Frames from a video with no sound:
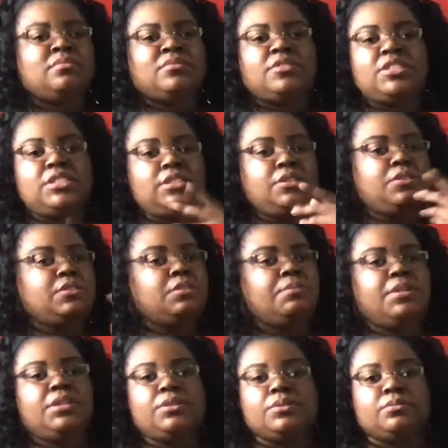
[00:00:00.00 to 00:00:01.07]
Just use the
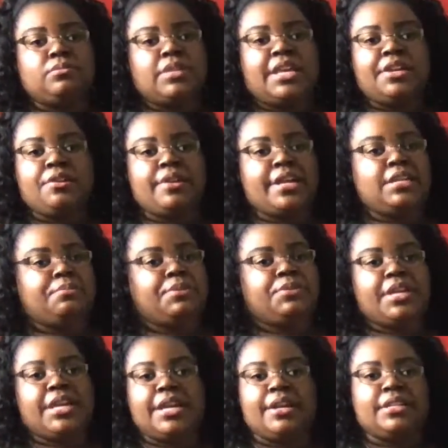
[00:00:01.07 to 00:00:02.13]
blue and create a blue
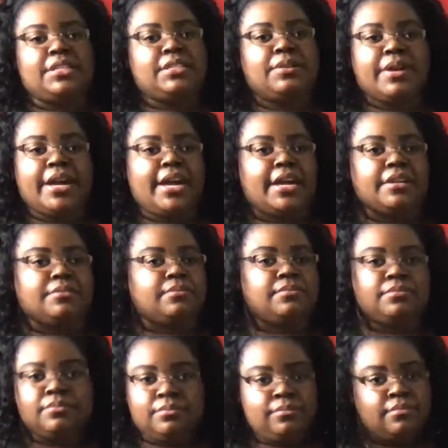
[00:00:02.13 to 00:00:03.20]
carrot. It's okay.
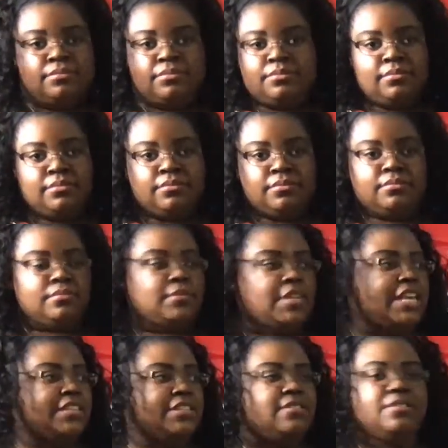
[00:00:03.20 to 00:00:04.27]

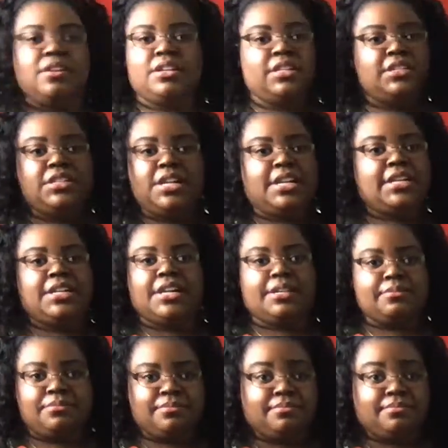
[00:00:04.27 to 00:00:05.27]
It's still going to look good.